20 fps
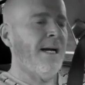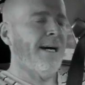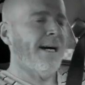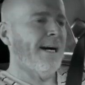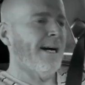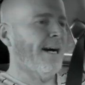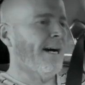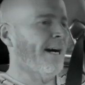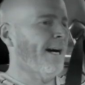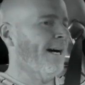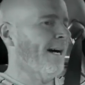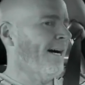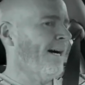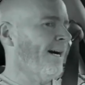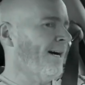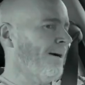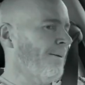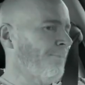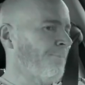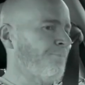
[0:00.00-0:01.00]

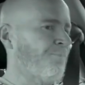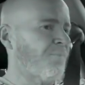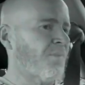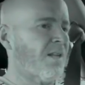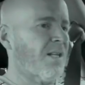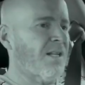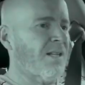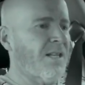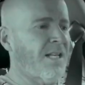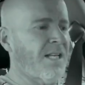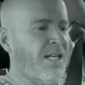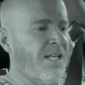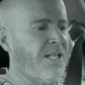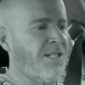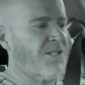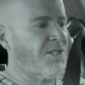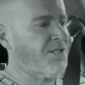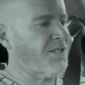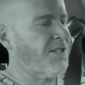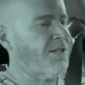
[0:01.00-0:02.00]
The
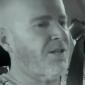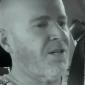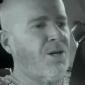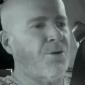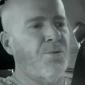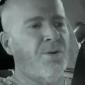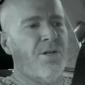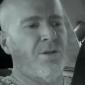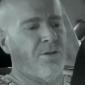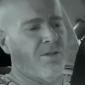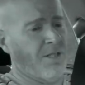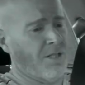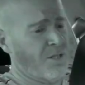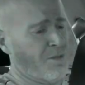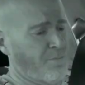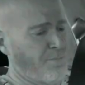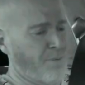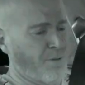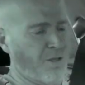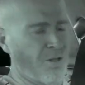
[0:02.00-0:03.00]
steering wheel is
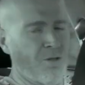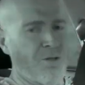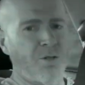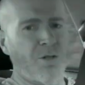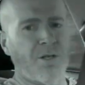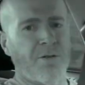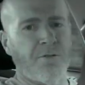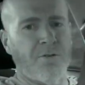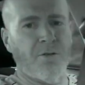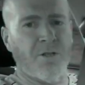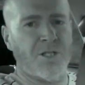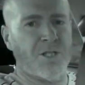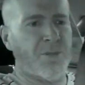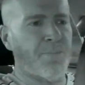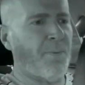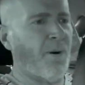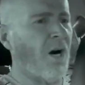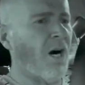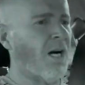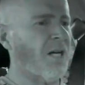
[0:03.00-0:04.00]
beautiful. It's
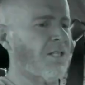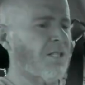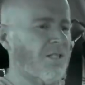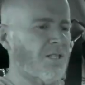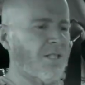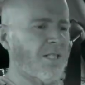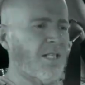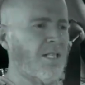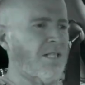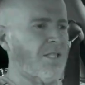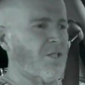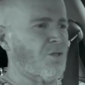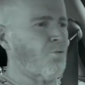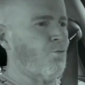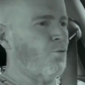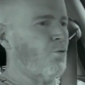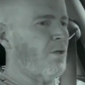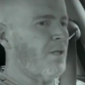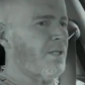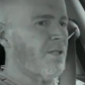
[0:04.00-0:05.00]
posh. It's got this
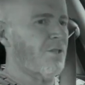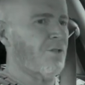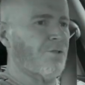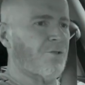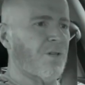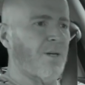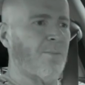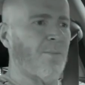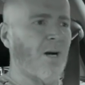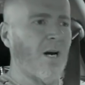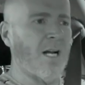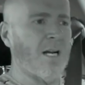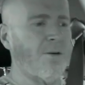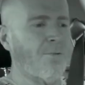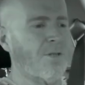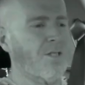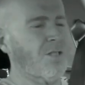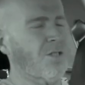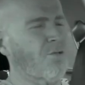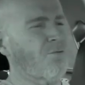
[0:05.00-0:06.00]
wooden trim on it,
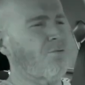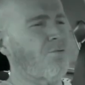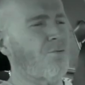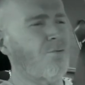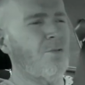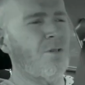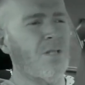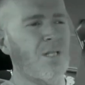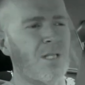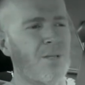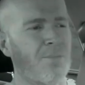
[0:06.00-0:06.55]
which is really